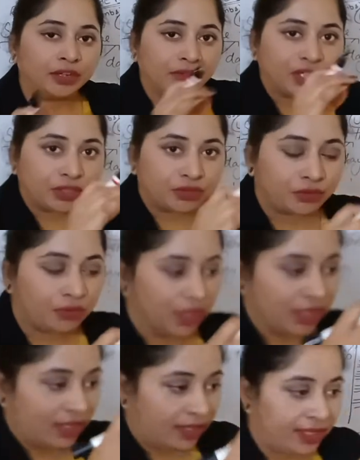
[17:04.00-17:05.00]
you need to
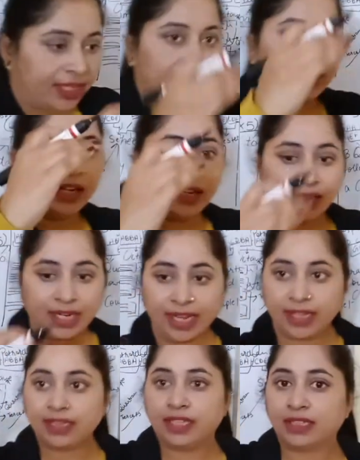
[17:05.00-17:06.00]
read it
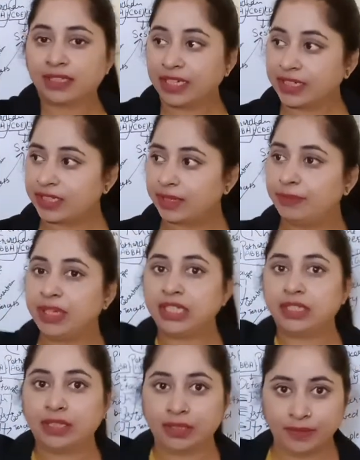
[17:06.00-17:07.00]
like this. It's a
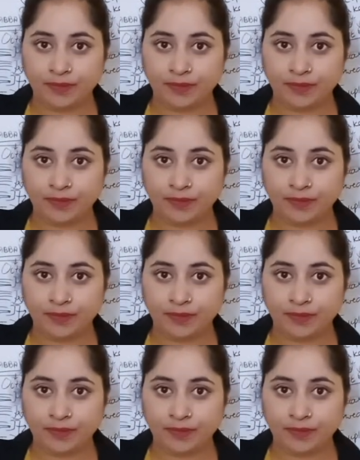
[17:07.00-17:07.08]
beat.